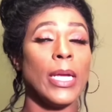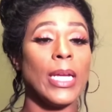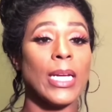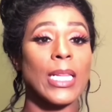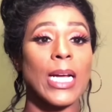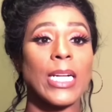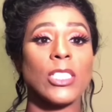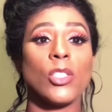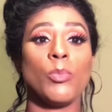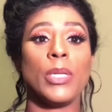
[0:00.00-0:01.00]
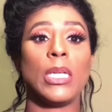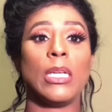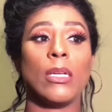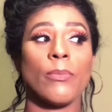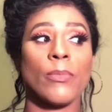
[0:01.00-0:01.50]
inclined to
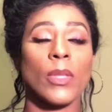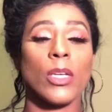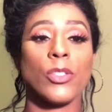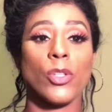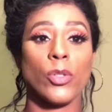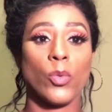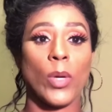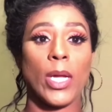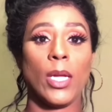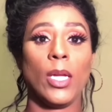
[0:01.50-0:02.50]
be a certain way.